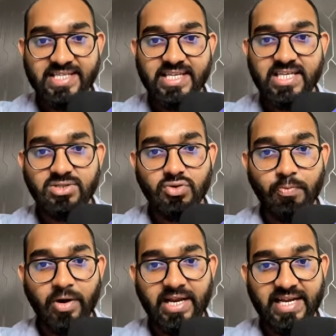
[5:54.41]
is
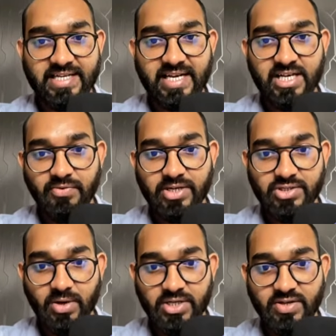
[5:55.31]
2.99 US
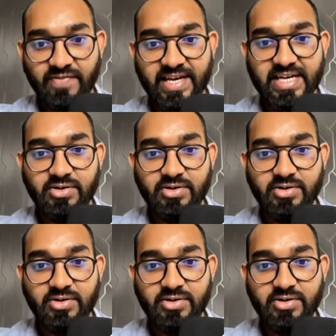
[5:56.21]
dollars. So if I click on